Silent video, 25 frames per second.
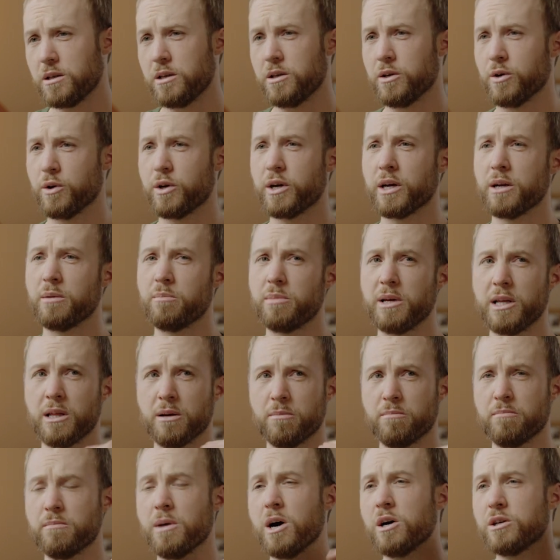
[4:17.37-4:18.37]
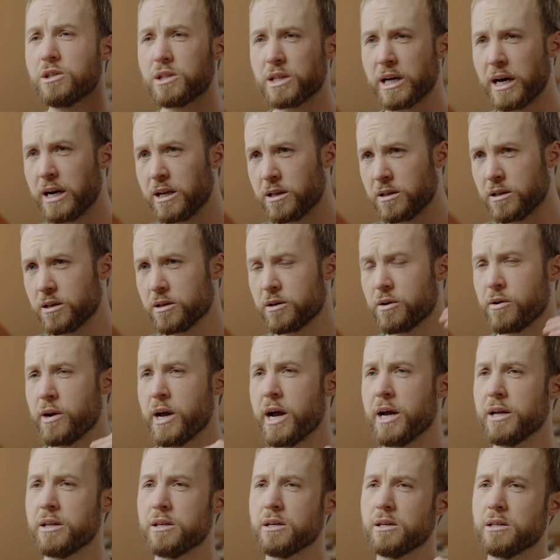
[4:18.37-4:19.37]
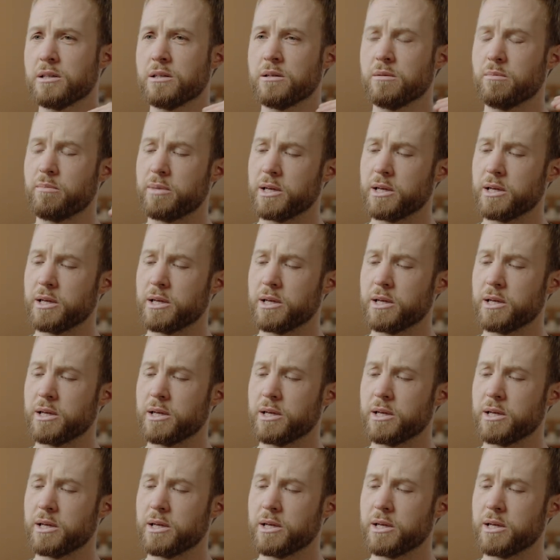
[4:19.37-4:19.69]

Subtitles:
You can be the most talented creator,